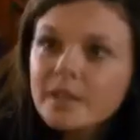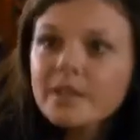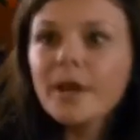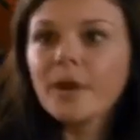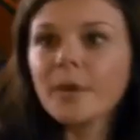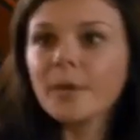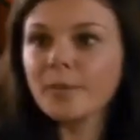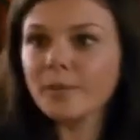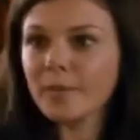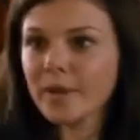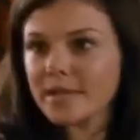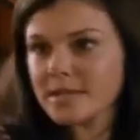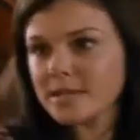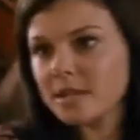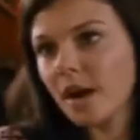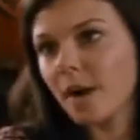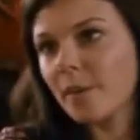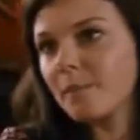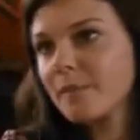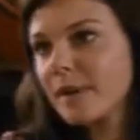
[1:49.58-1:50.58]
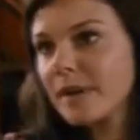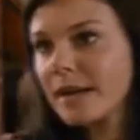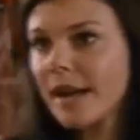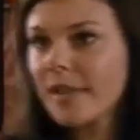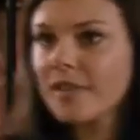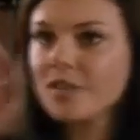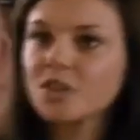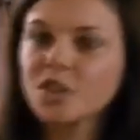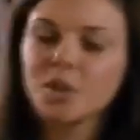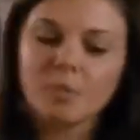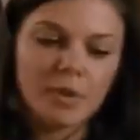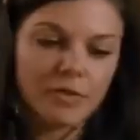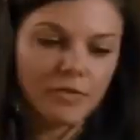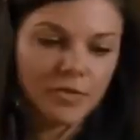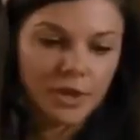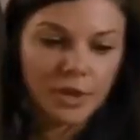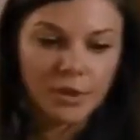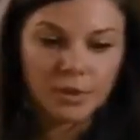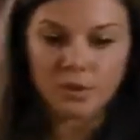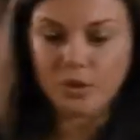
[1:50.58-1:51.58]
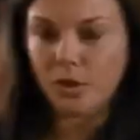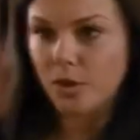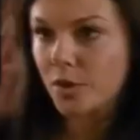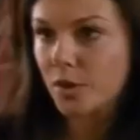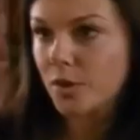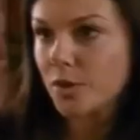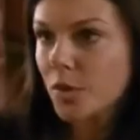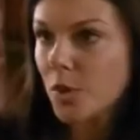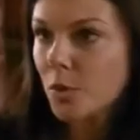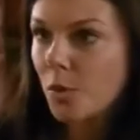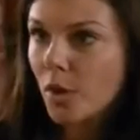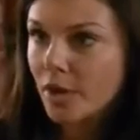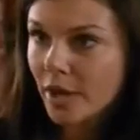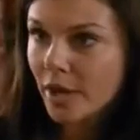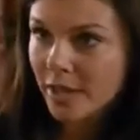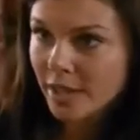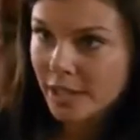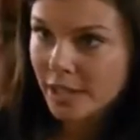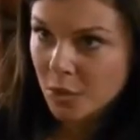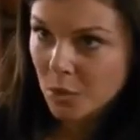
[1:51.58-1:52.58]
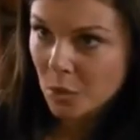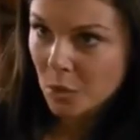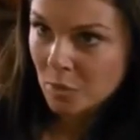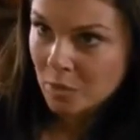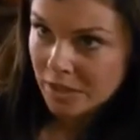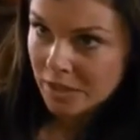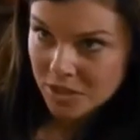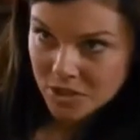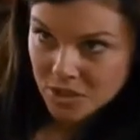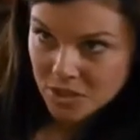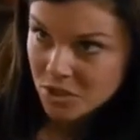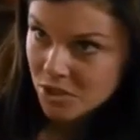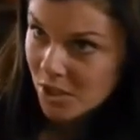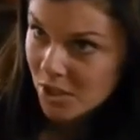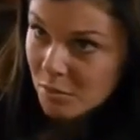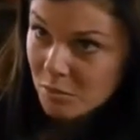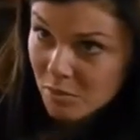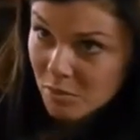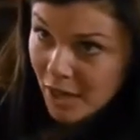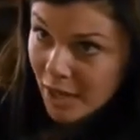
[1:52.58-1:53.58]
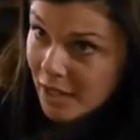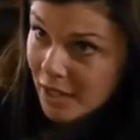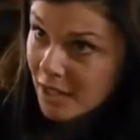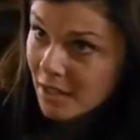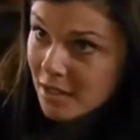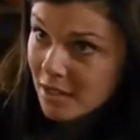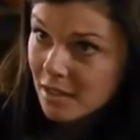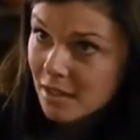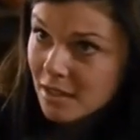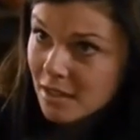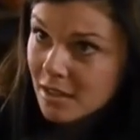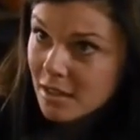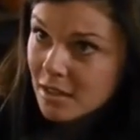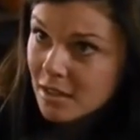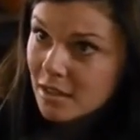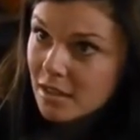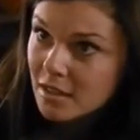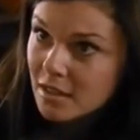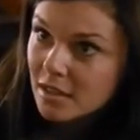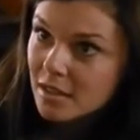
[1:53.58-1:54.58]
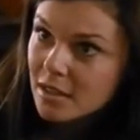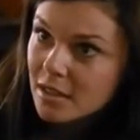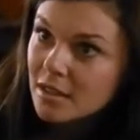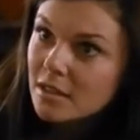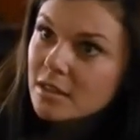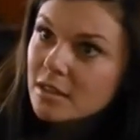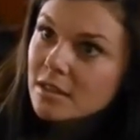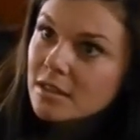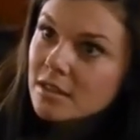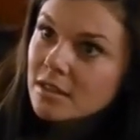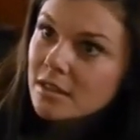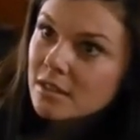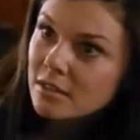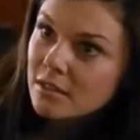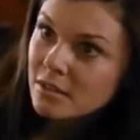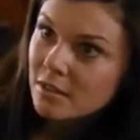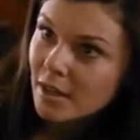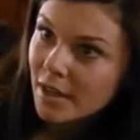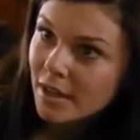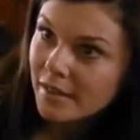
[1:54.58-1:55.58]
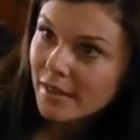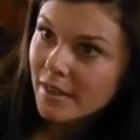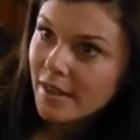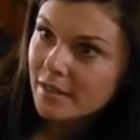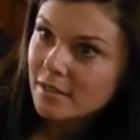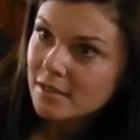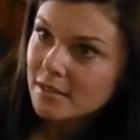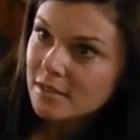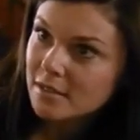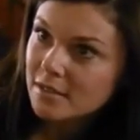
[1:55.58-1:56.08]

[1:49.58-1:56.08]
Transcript: No, it's not. And neither should it be for you. Look, you want an equal relationship, right? Well, it goes without saying. Right then.